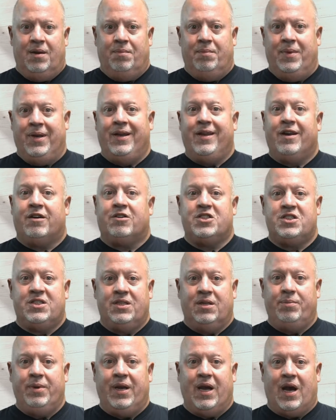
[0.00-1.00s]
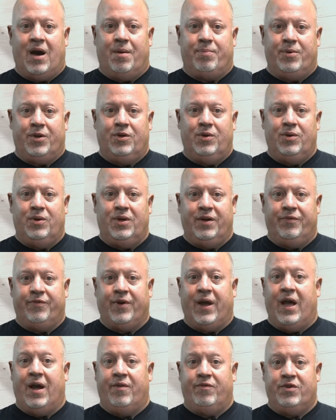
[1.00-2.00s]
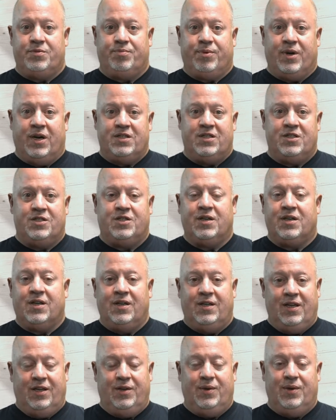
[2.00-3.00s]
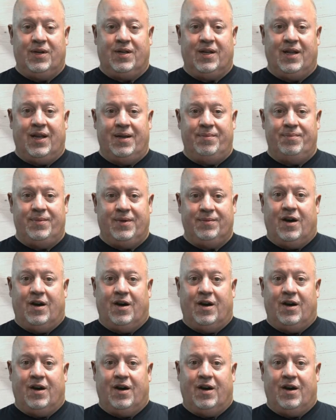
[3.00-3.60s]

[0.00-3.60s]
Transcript: meaning there will still be opportunity for average prices to continue to climb.